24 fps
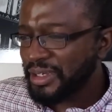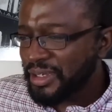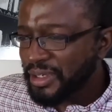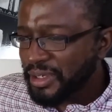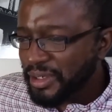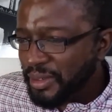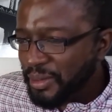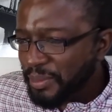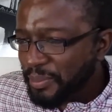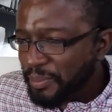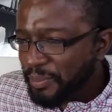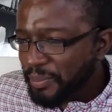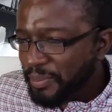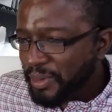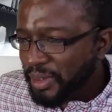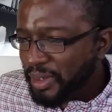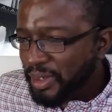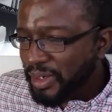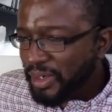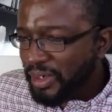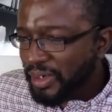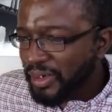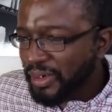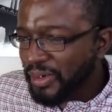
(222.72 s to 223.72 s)
He got him.
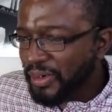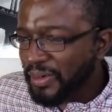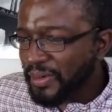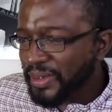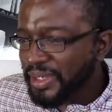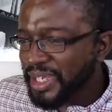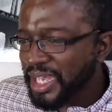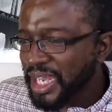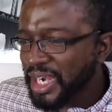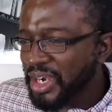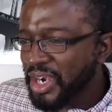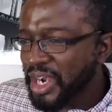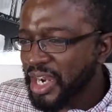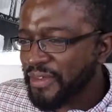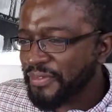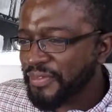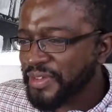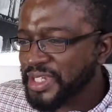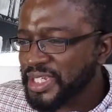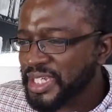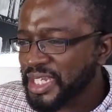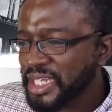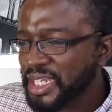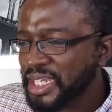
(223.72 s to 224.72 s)
Oh, he got it right off his
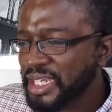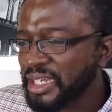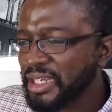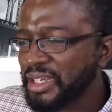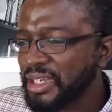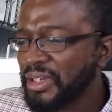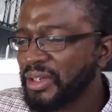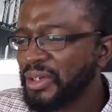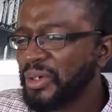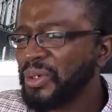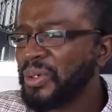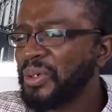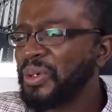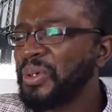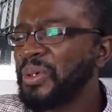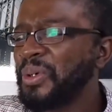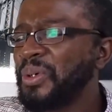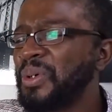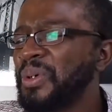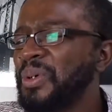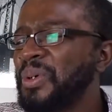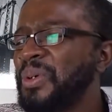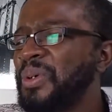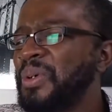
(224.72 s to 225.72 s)
head.
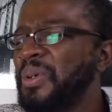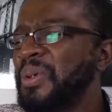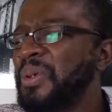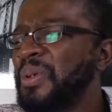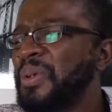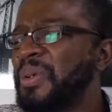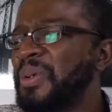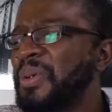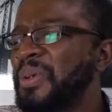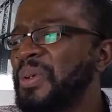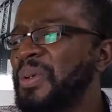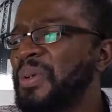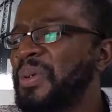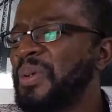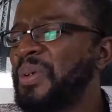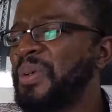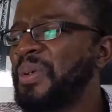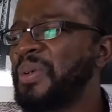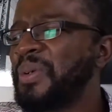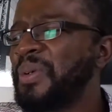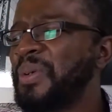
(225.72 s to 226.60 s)
Oh.